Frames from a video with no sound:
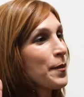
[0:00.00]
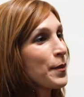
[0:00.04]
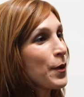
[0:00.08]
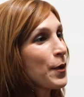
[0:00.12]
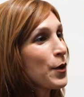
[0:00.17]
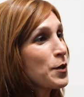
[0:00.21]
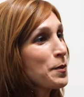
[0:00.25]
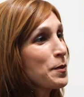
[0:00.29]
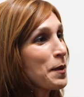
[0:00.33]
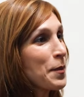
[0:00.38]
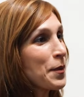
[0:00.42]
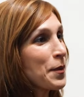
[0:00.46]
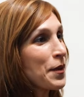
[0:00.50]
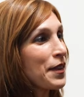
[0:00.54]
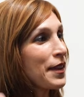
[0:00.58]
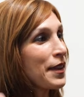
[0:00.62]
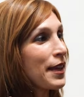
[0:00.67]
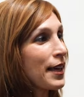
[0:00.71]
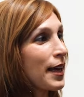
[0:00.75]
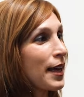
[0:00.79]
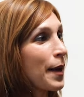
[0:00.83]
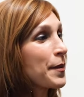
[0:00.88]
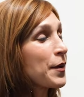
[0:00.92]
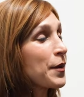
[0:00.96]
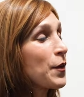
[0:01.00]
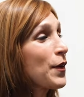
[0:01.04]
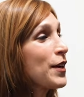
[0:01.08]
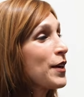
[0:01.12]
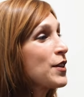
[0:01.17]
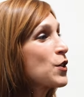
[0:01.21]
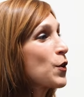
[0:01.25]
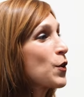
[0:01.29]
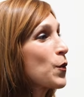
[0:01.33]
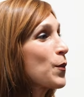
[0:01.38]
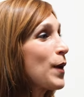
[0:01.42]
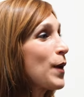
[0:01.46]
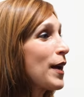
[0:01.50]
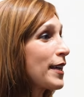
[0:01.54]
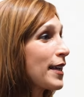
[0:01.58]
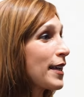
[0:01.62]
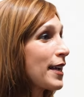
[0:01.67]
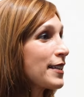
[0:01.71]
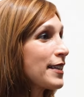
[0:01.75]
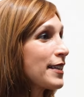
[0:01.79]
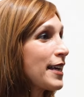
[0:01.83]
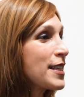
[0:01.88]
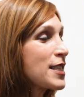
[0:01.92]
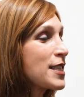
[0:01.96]
Most people think I'm going to
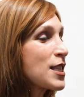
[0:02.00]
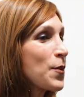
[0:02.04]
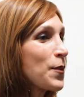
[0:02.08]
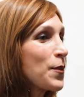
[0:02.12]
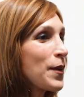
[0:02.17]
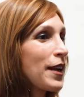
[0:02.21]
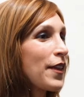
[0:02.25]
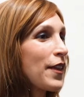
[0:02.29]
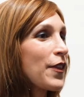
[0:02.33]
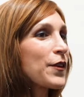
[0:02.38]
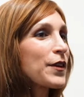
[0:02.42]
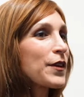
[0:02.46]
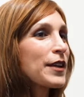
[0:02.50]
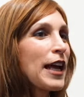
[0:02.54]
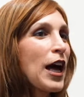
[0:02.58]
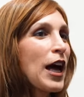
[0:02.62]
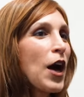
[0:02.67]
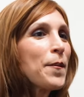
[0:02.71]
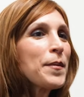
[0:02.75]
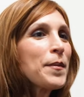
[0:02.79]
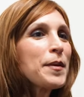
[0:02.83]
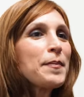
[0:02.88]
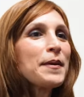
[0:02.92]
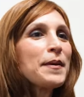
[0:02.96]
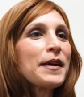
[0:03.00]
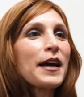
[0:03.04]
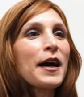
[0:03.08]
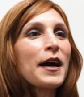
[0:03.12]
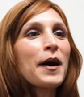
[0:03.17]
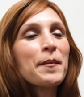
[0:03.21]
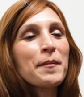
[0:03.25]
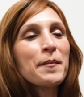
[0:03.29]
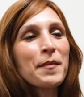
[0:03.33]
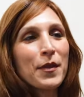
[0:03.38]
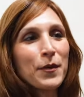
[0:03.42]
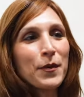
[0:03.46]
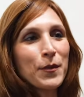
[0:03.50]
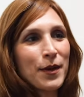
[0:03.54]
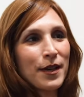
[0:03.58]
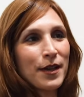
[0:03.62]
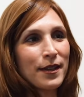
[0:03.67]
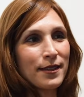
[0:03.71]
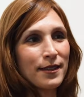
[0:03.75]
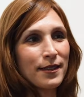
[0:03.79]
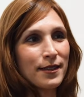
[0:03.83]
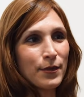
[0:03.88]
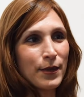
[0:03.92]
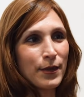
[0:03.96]
recognize the one and they're going to help me become the
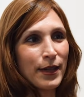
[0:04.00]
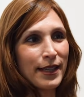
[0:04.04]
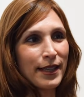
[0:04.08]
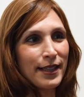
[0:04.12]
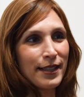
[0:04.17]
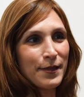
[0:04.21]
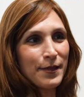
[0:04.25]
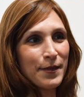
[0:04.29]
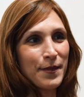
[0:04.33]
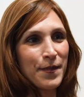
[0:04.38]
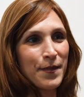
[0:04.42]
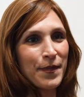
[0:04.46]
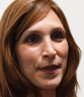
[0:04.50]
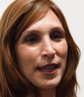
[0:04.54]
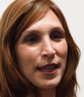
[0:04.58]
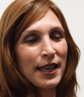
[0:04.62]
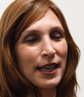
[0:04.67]
one, right?